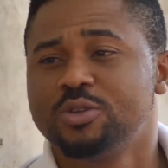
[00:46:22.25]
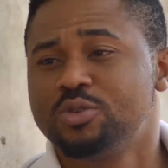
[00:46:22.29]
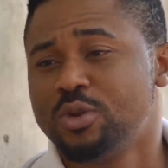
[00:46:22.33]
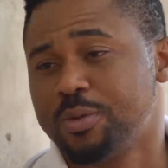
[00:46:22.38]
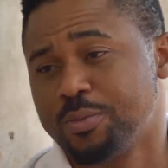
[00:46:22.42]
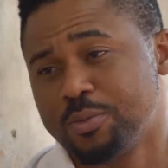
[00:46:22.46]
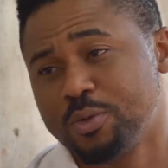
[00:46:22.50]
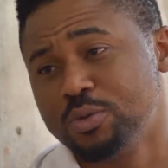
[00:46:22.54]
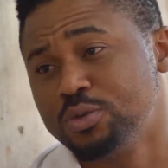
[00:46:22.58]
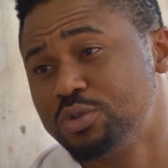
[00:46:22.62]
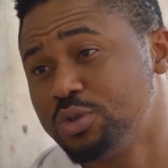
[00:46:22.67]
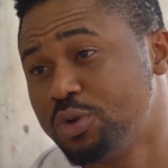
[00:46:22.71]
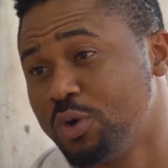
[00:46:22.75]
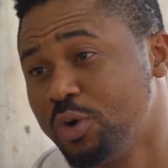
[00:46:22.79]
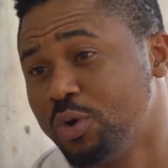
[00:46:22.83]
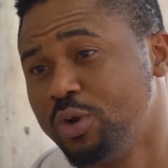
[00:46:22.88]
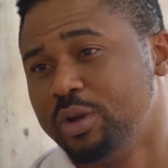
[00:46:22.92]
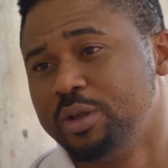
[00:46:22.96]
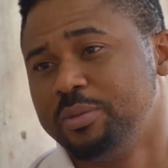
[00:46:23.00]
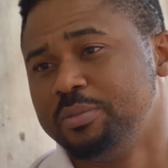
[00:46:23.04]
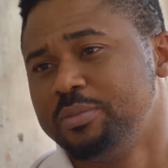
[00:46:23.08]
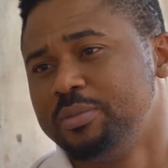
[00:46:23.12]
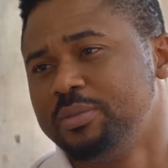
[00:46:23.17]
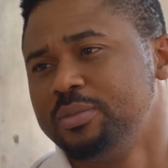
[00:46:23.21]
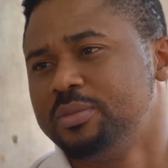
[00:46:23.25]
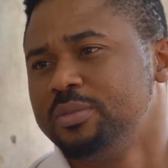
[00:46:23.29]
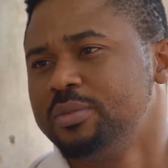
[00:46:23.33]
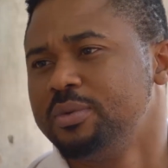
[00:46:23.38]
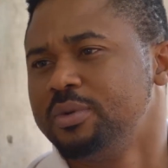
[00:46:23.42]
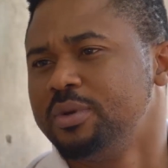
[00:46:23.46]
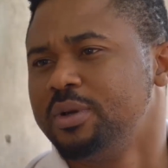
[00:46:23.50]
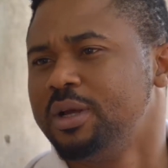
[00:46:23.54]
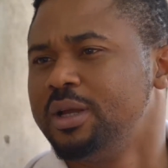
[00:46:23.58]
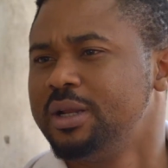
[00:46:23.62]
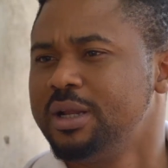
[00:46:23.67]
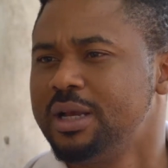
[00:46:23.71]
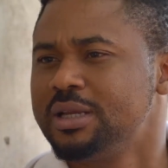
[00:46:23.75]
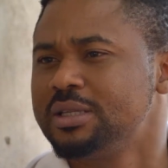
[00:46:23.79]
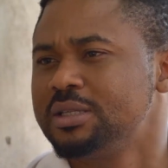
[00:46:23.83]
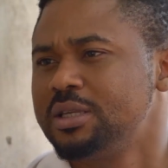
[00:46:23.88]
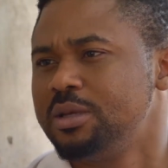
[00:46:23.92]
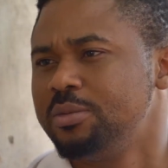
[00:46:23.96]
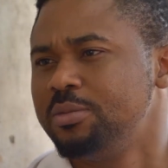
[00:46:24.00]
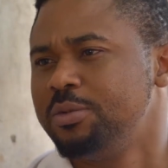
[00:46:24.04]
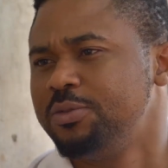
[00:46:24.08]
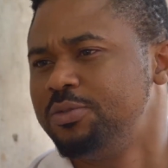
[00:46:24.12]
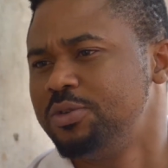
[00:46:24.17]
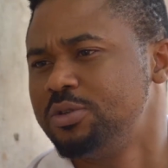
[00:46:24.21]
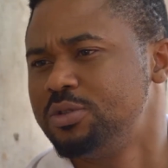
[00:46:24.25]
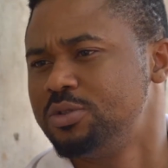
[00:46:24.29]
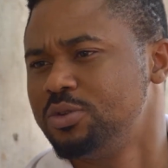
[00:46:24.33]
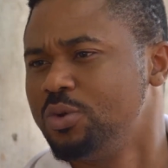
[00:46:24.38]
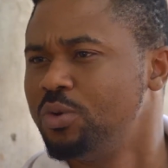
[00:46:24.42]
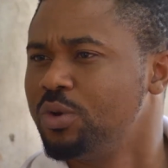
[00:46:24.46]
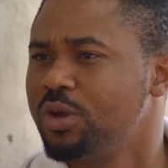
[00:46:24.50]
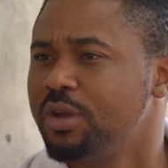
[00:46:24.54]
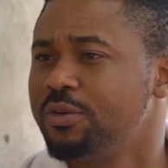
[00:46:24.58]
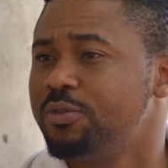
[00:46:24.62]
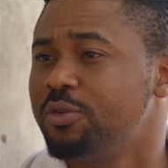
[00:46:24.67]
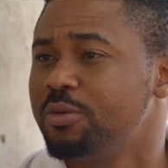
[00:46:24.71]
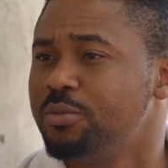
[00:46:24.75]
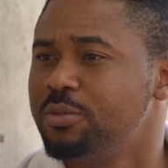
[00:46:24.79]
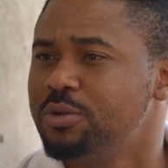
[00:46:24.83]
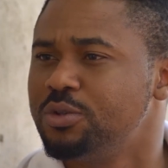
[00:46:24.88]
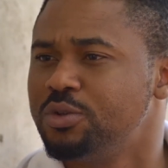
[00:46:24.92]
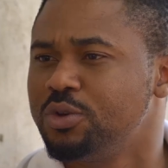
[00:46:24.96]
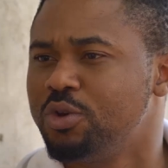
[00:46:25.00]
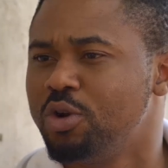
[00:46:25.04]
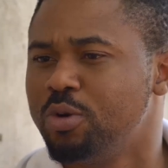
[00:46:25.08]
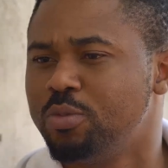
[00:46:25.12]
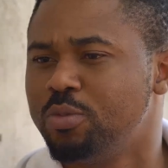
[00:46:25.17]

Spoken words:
So I'm going to call him and ask him if it's okay for me to